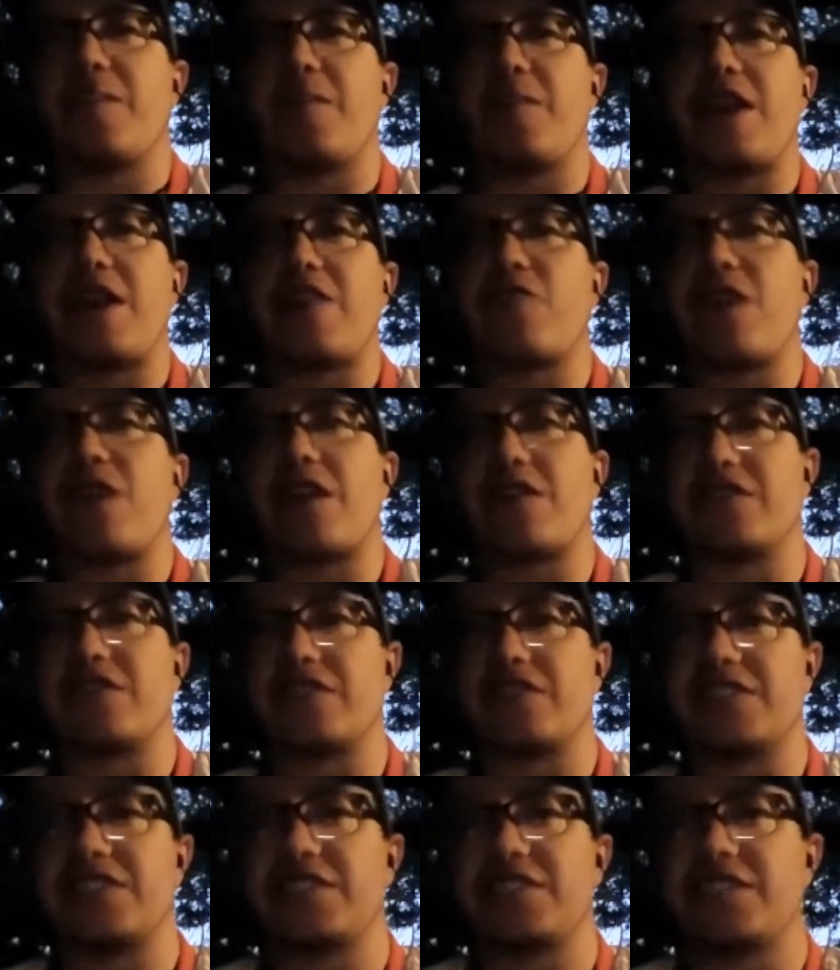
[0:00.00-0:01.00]
break records
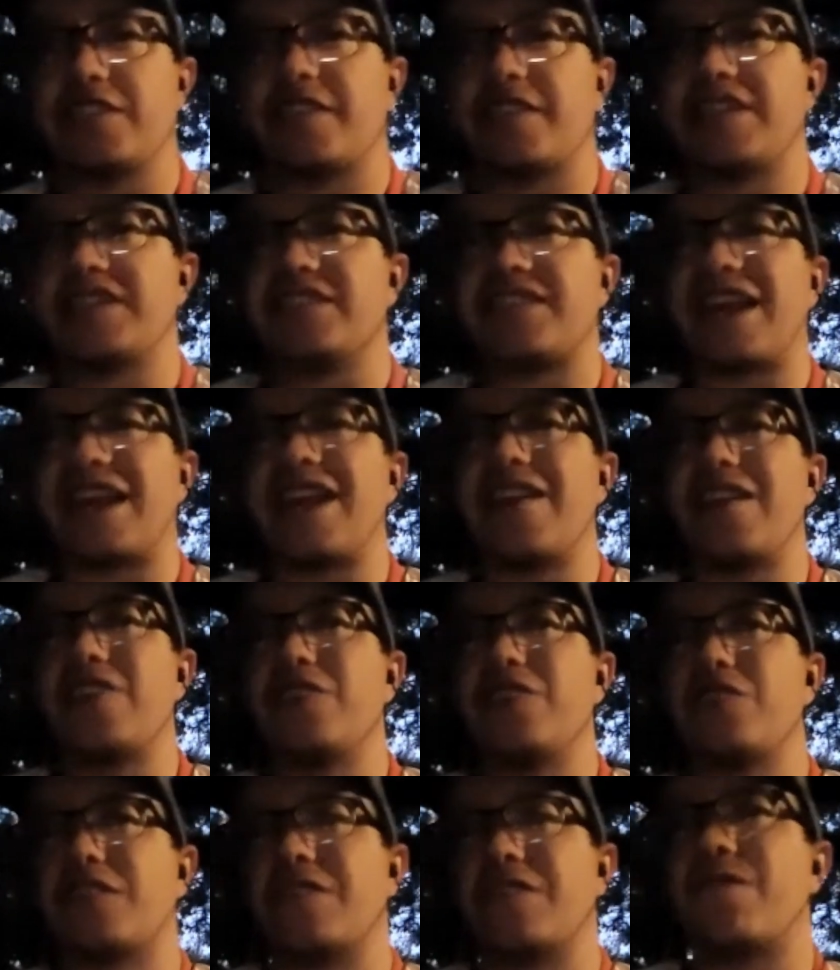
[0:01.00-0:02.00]
this year. He's
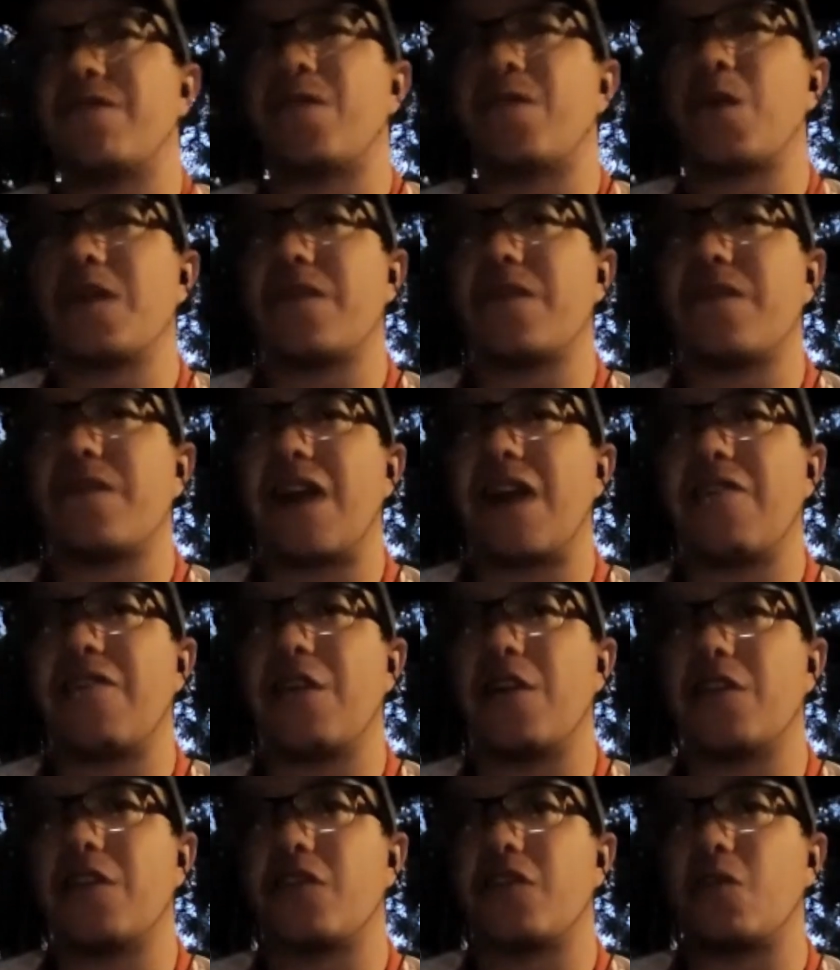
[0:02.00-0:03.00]
845
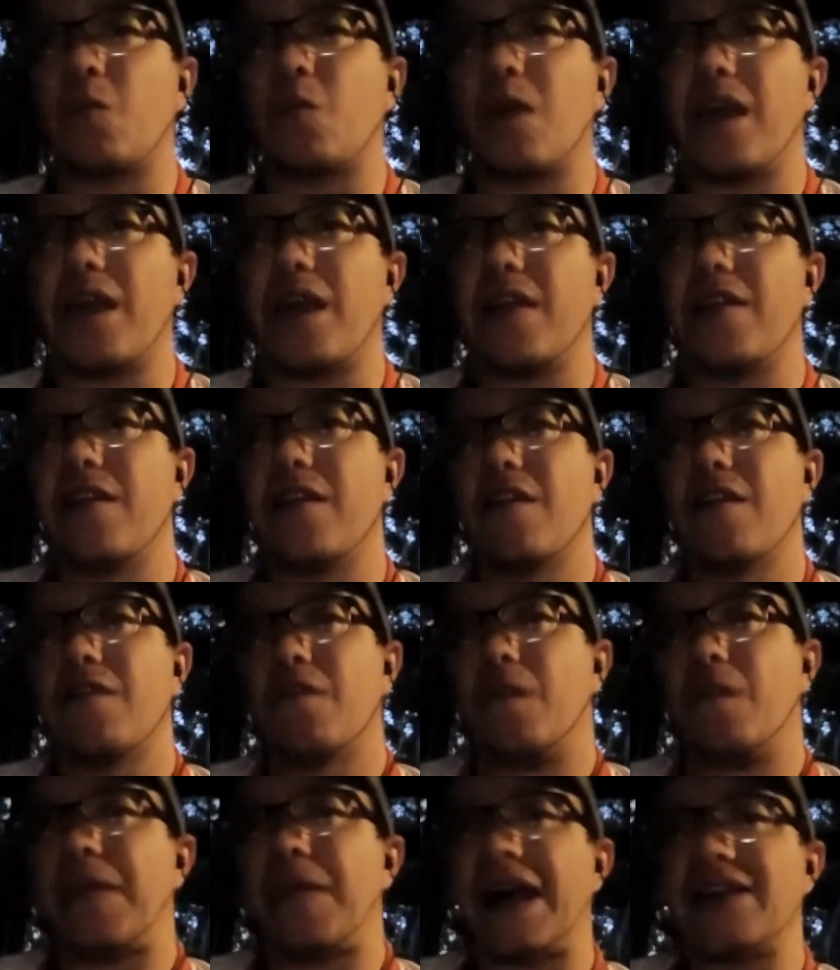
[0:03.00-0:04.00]
yards away
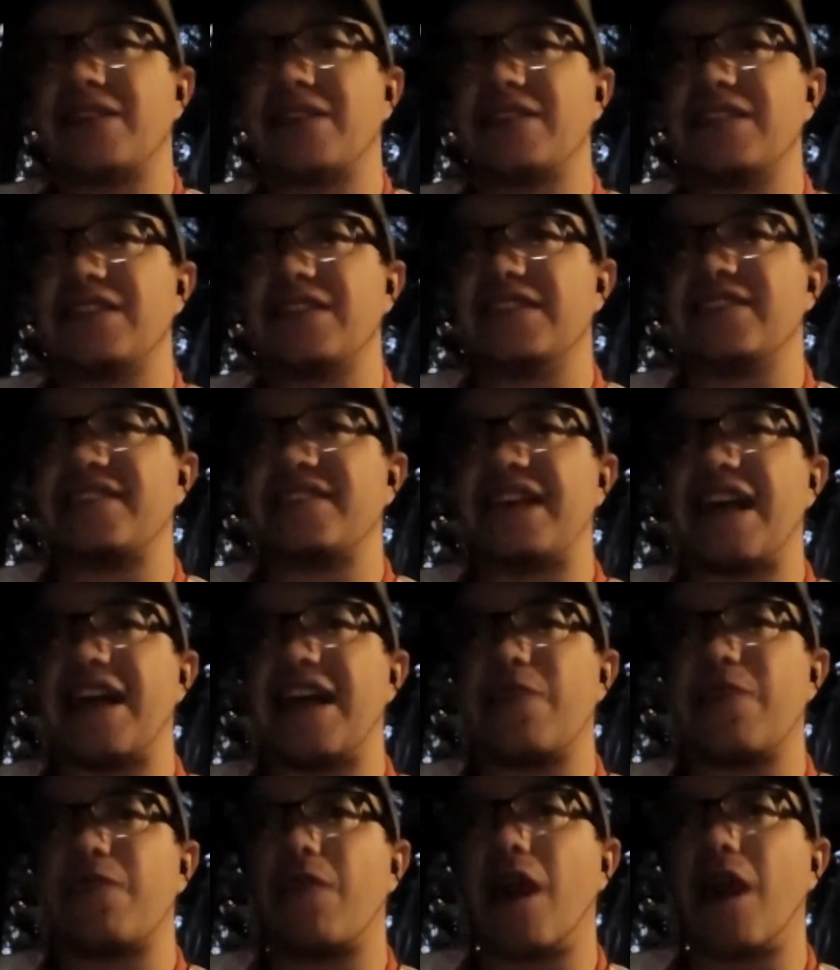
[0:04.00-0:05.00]
from passing his
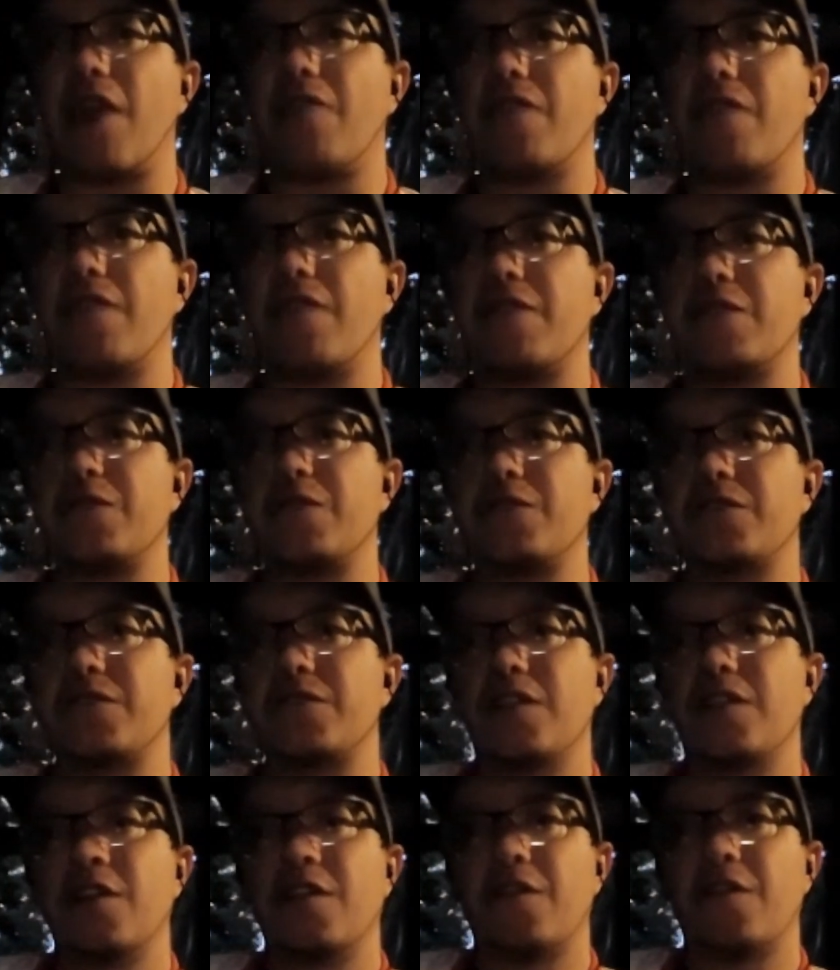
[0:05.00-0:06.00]
dad, Ron Rivers,
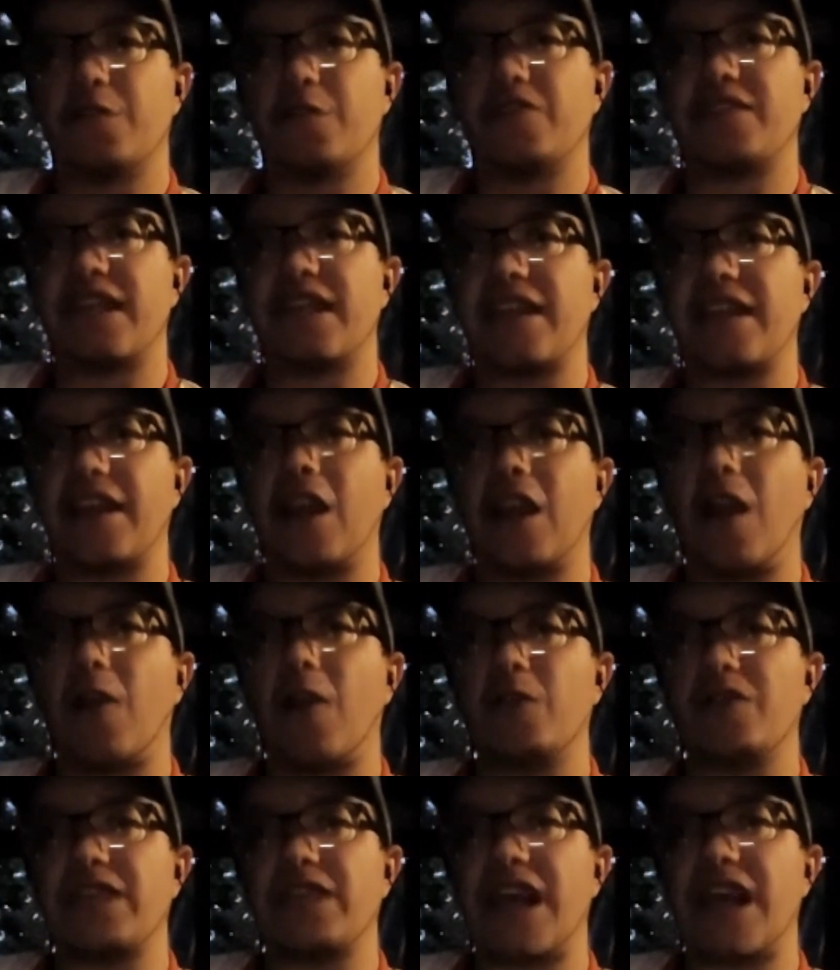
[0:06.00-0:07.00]
for second
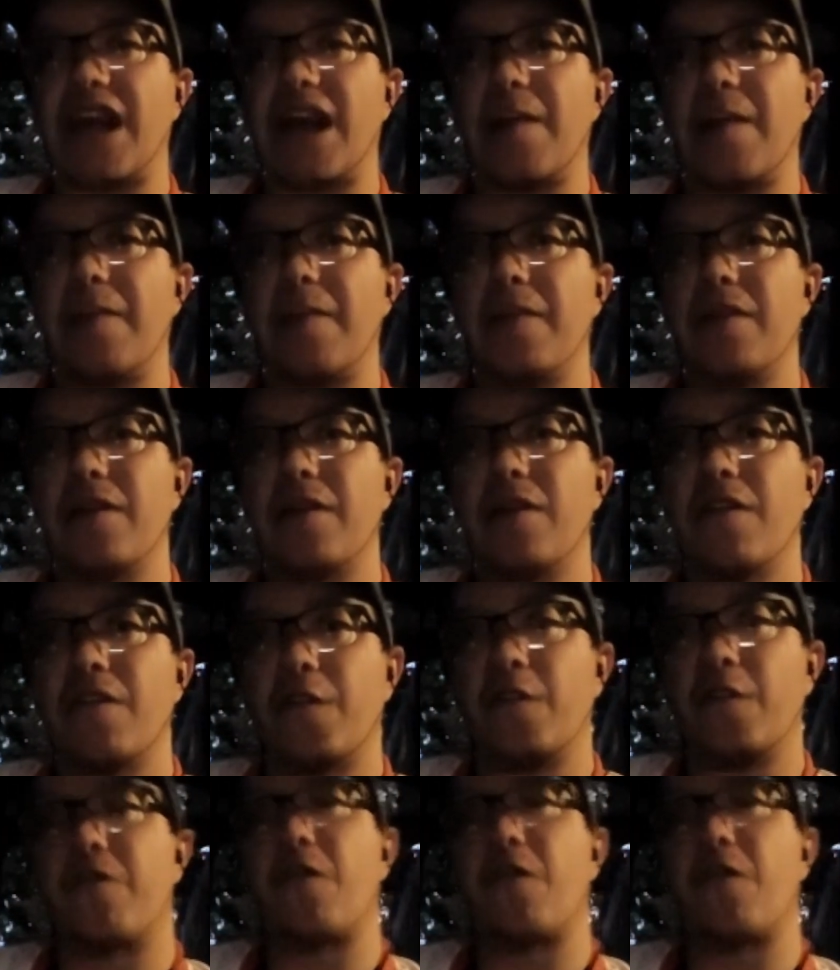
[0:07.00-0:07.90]
all-time for